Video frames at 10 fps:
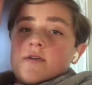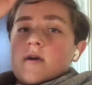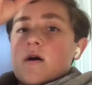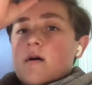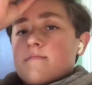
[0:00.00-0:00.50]

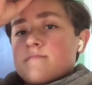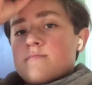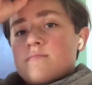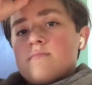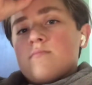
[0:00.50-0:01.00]
Um,
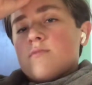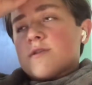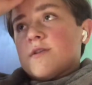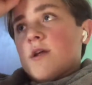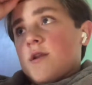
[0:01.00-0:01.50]
what
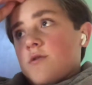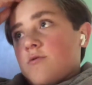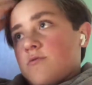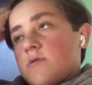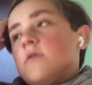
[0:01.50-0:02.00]
did I
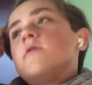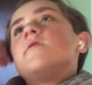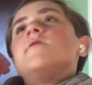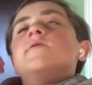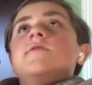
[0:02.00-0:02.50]
do?
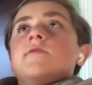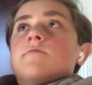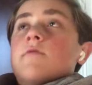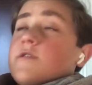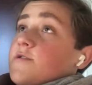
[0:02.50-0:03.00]

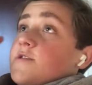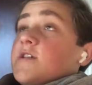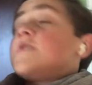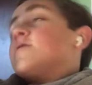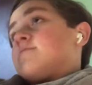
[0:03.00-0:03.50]
Well, there's this.